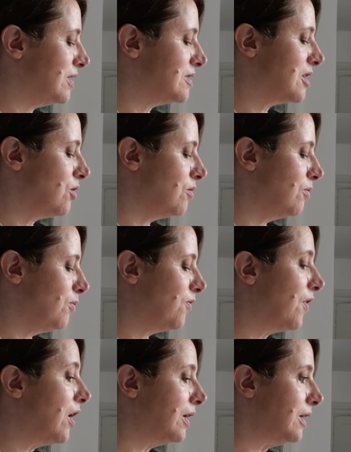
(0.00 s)
so
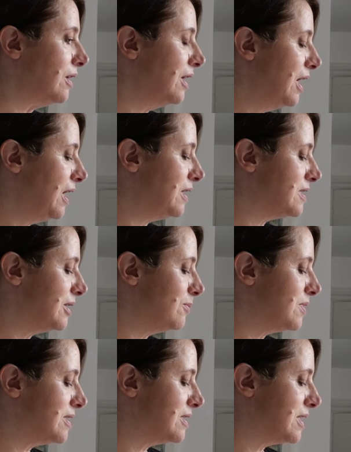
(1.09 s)
fine, it
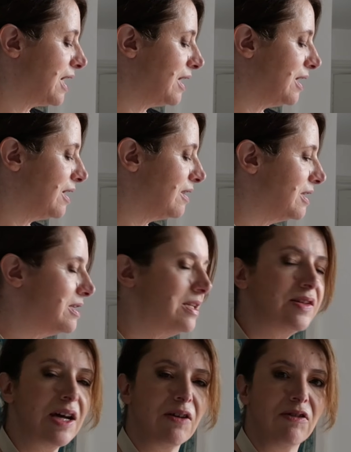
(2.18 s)
seems to take the
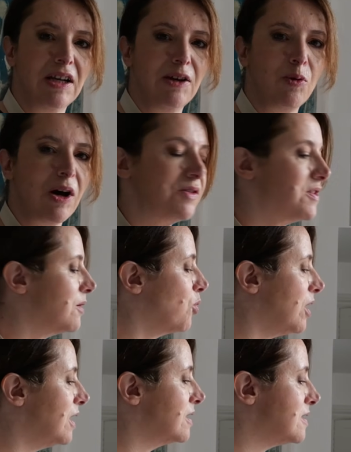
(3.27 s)
detail really well, so I'm
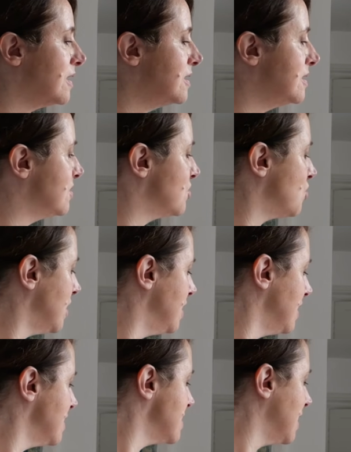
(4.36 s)
quite excited to try
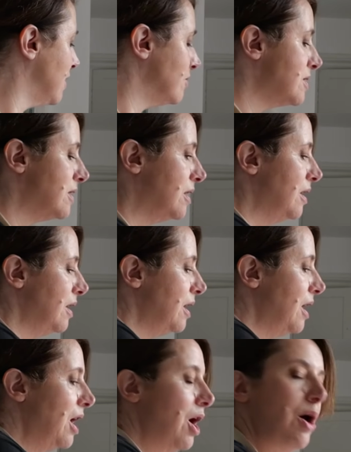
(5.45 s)
that out.
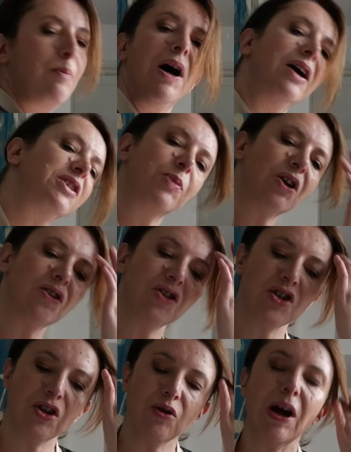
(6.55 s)
But because
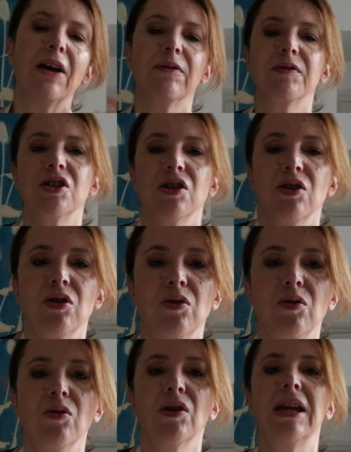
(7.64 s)
you have
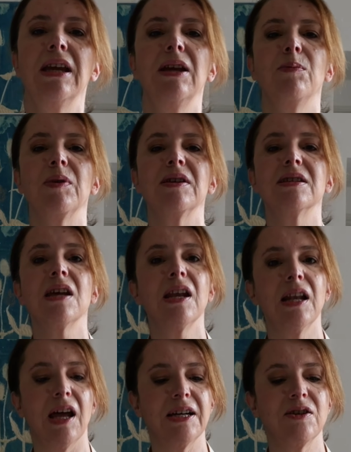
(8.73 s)
to keep
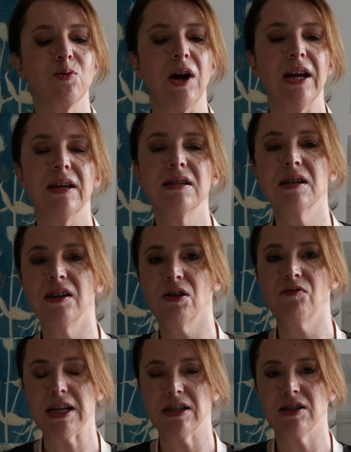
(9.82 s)
sunlight away until you're
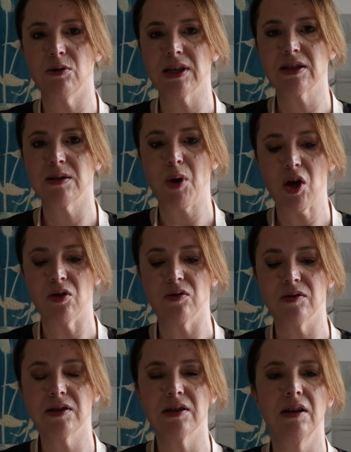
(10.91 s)
ready to
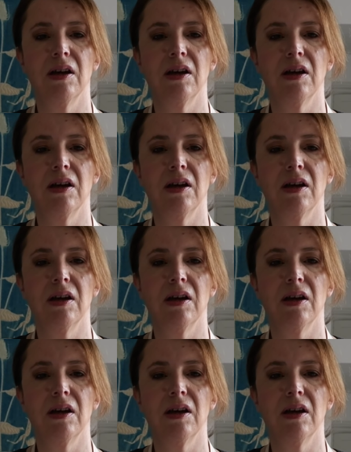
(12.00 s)
expose